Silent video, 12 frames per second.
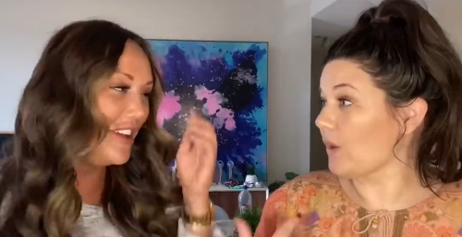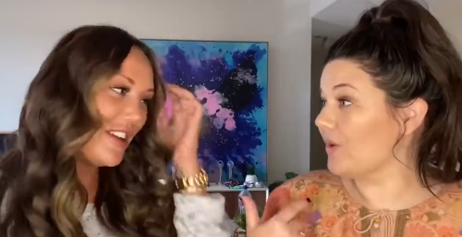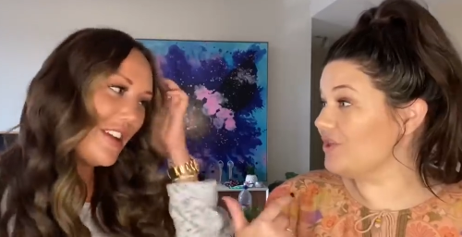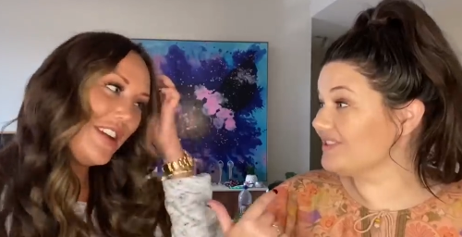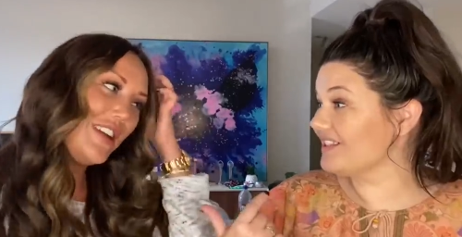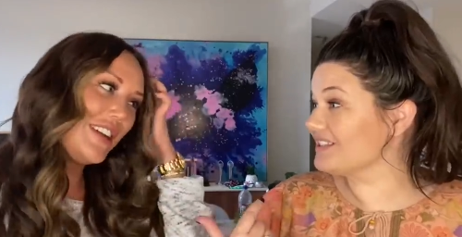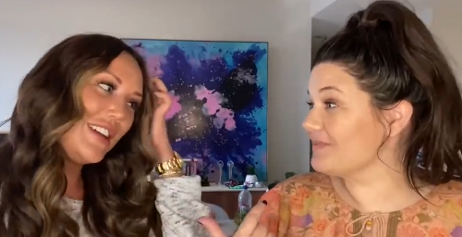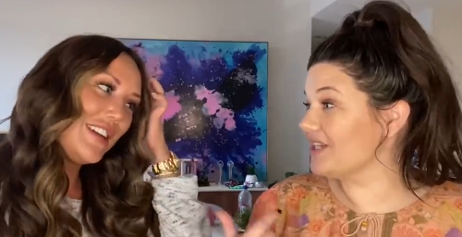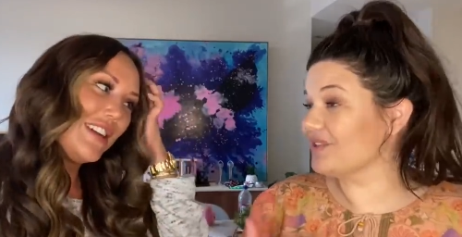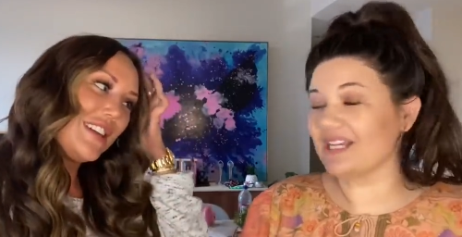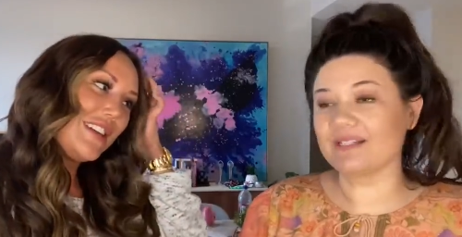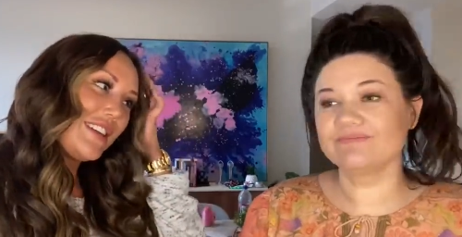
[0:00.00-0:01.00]
Speaker 1: when you said to me, you're
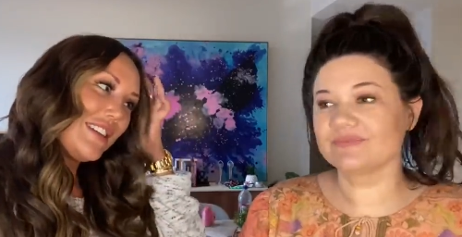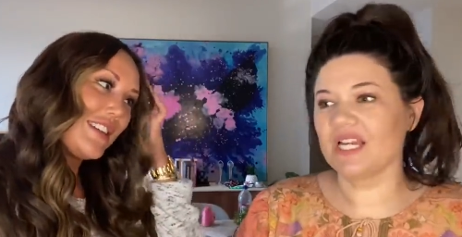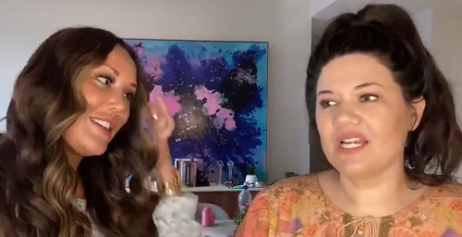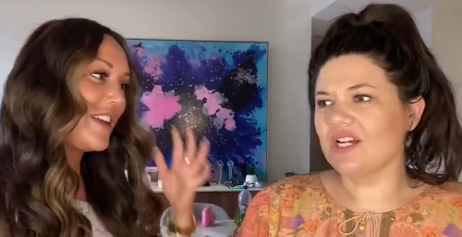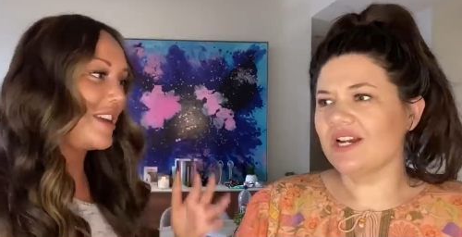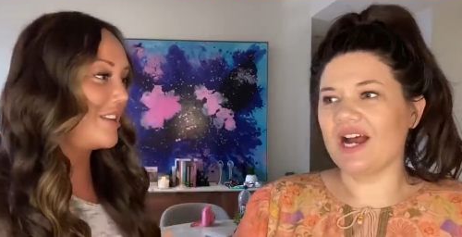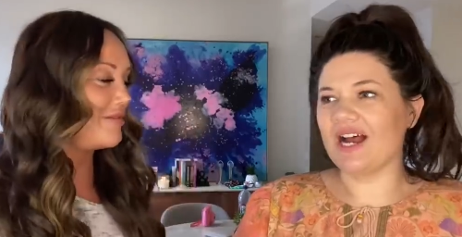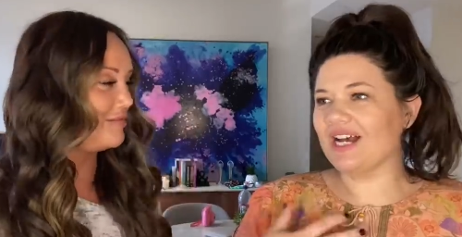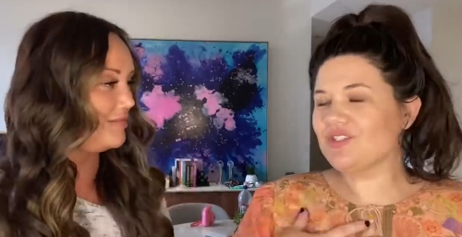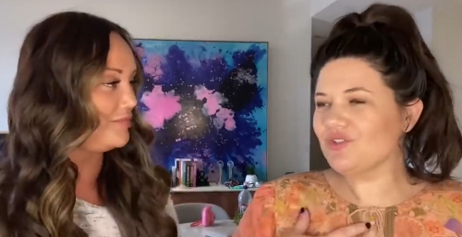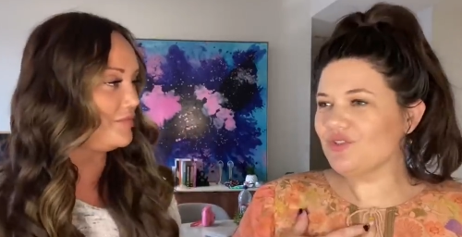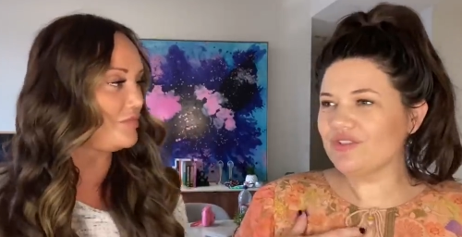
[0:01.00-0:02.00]
like, I
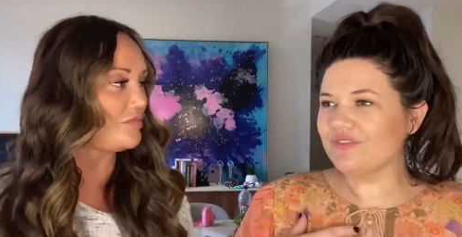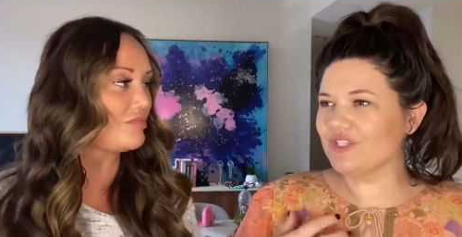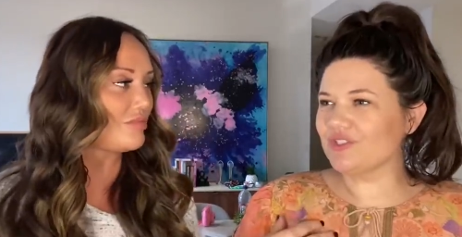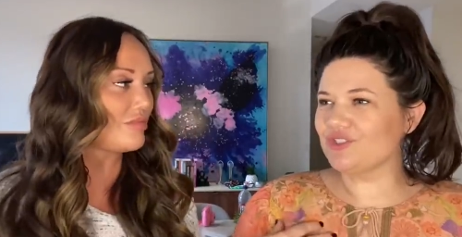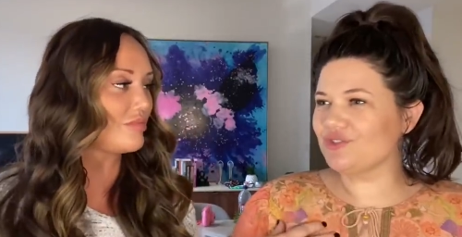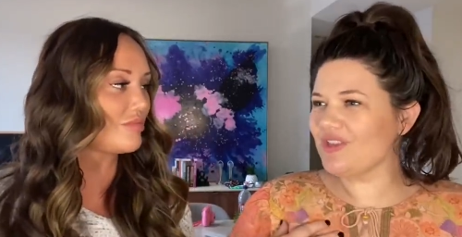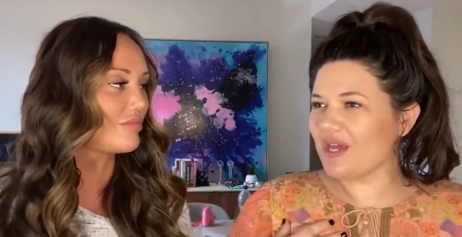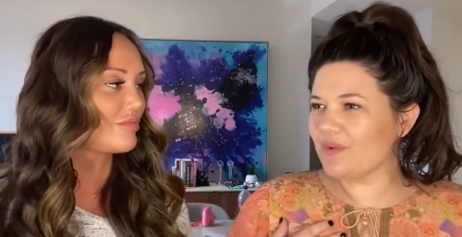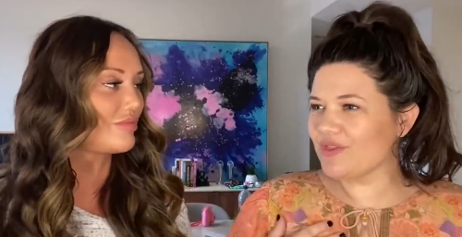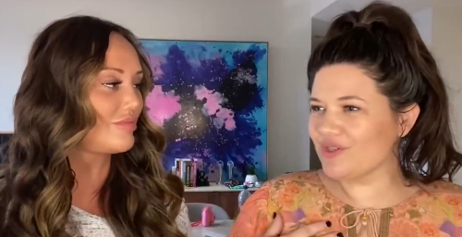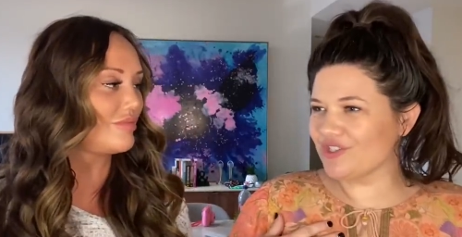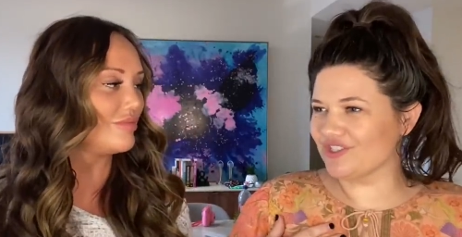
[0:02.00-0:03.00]
don't know if you could do that with
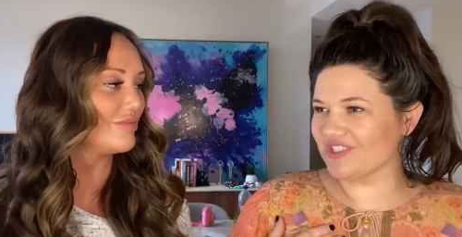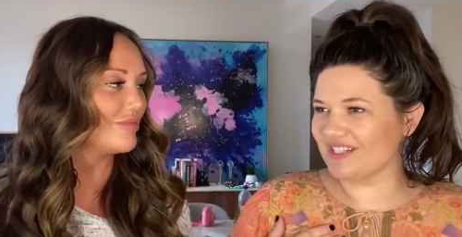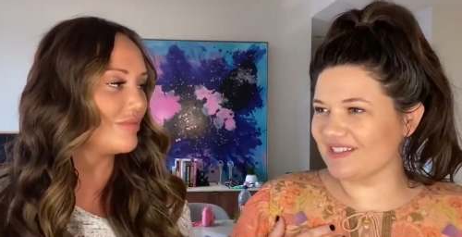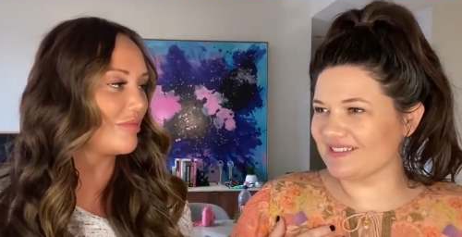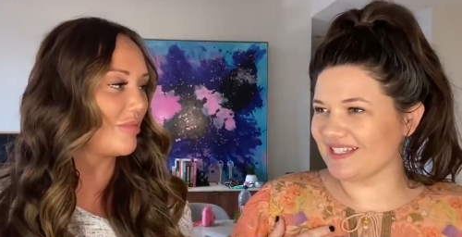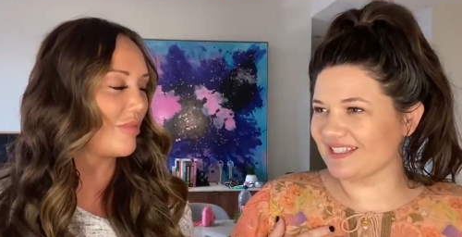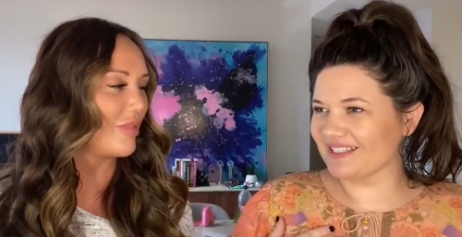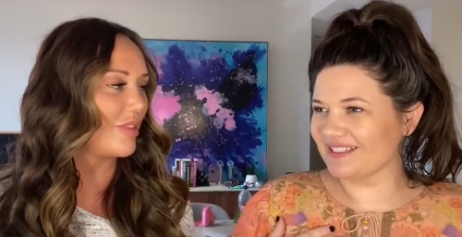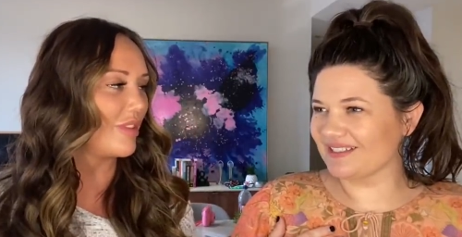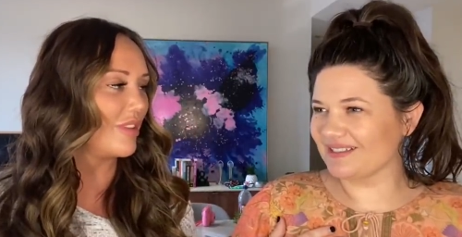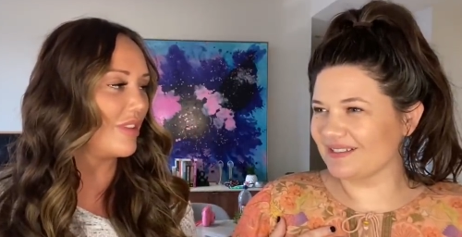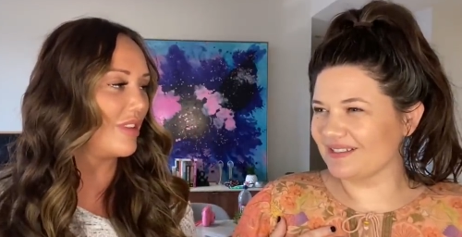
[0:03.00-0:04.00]
us. And I was like,
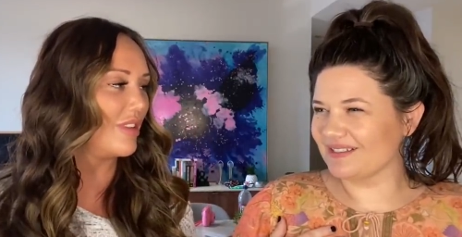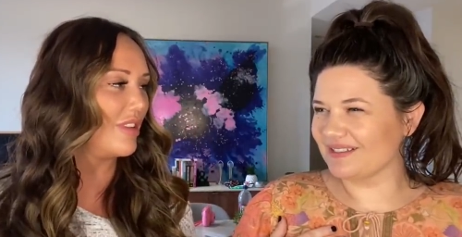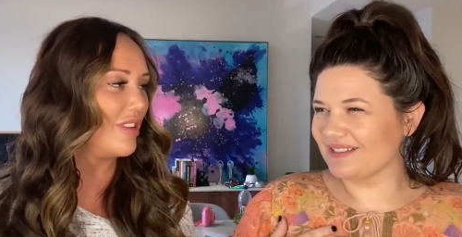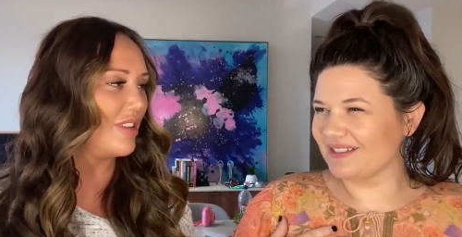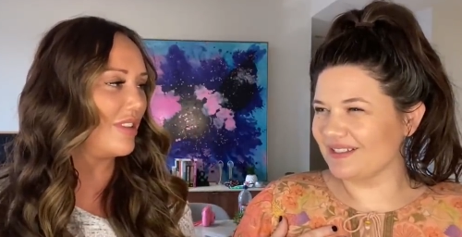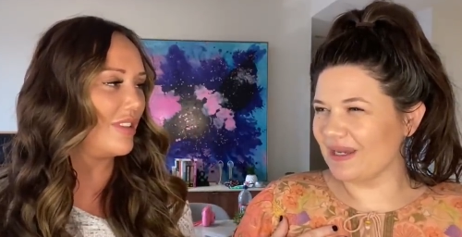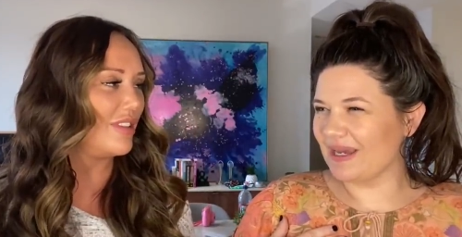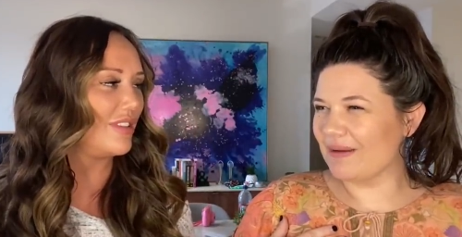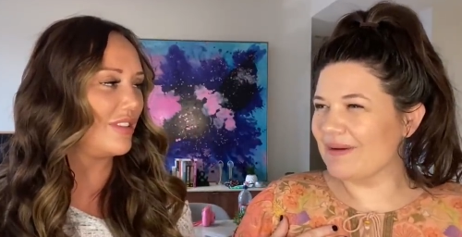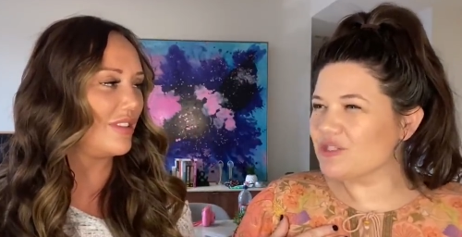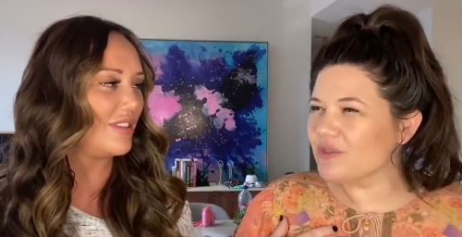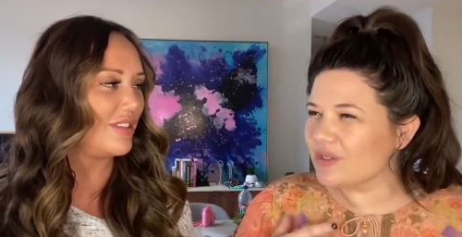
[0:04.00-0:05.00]
am I
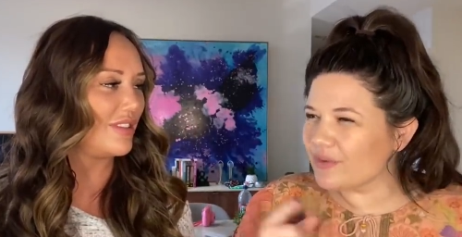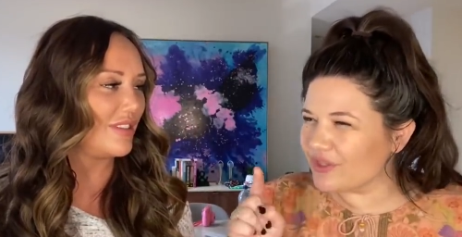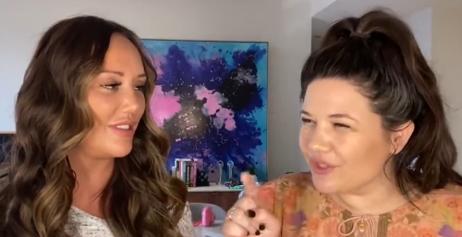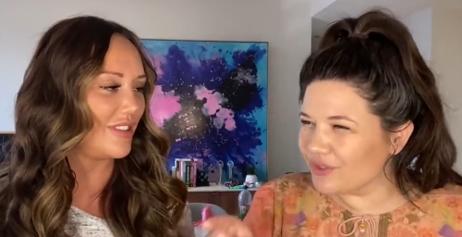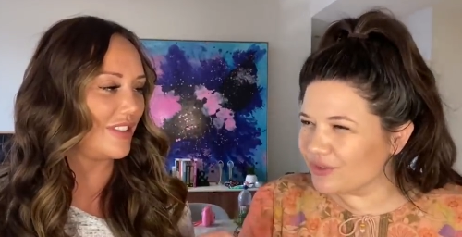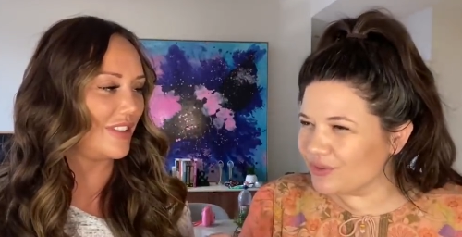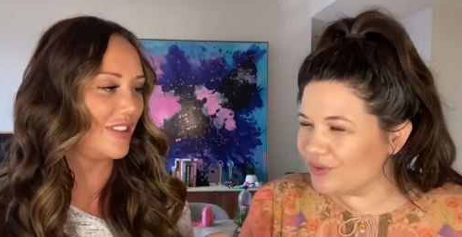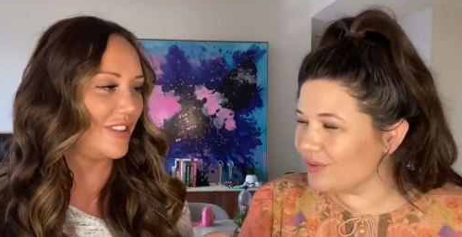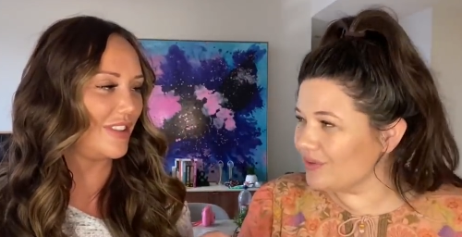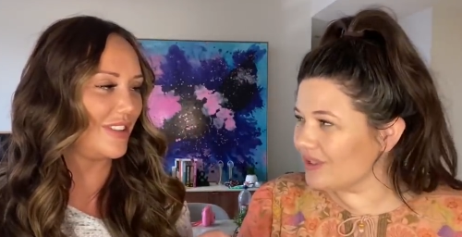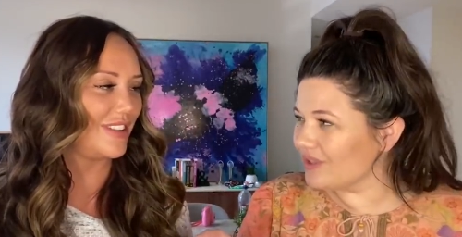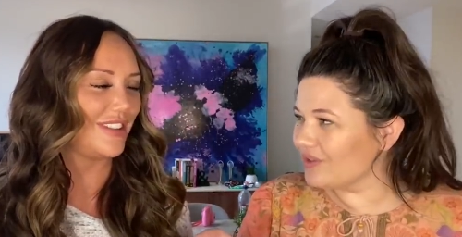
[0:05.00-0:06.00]
doing it with you
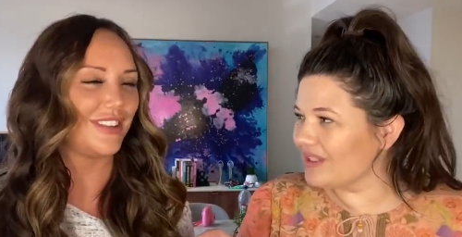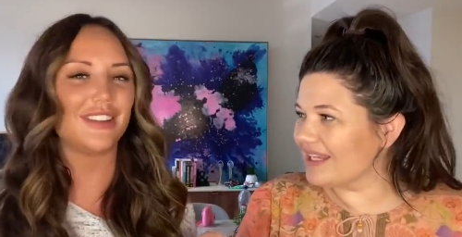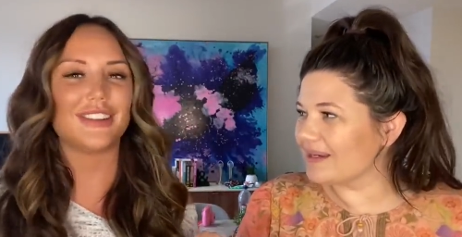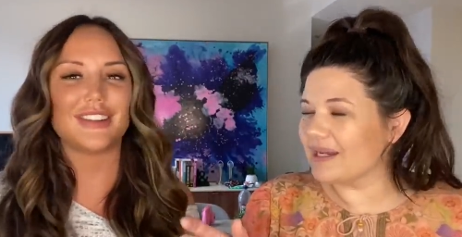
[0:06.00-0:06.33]
or like